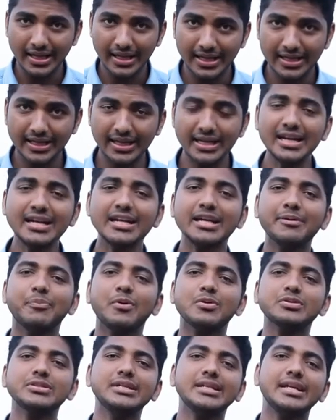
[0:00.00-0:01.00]
He will
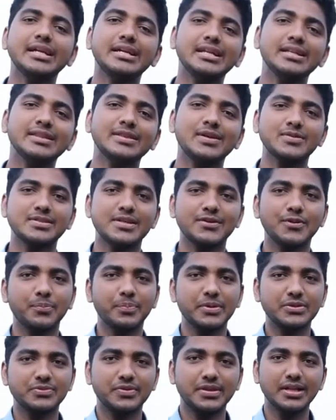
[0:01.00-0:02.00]
deposit 18,000
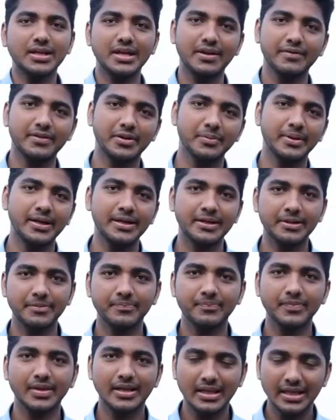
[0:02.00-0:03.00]
rupees with the government.
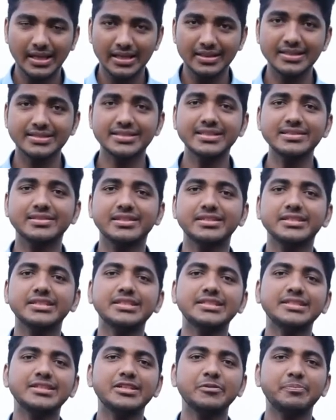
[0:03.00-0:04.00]
This is
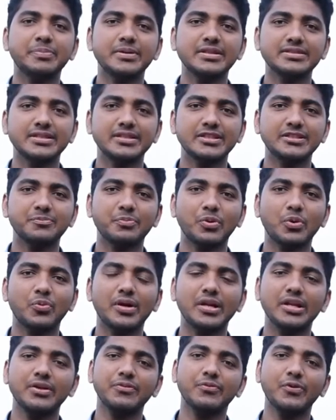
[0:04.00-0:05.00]
registered person is
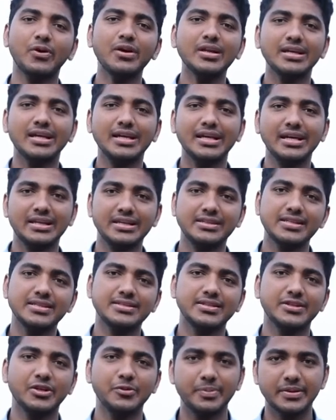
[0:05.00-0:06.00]
providing for
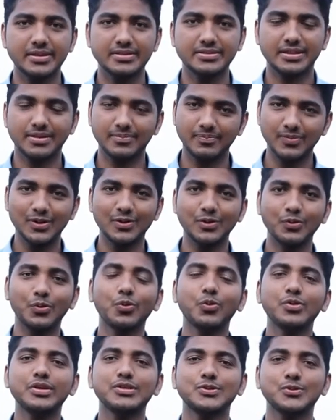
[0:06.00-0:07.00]
registered person,
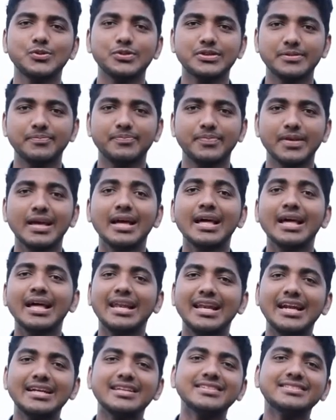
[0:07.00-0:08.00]
no issues.
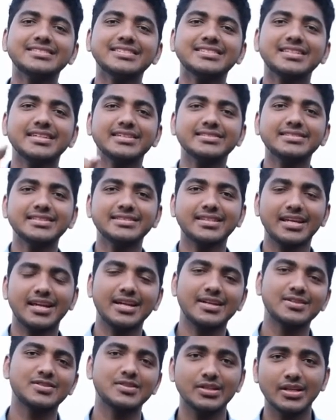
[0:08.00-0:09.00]
Let us discuss the
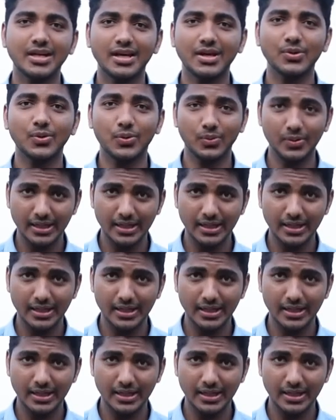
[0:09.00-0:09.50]
second scenario.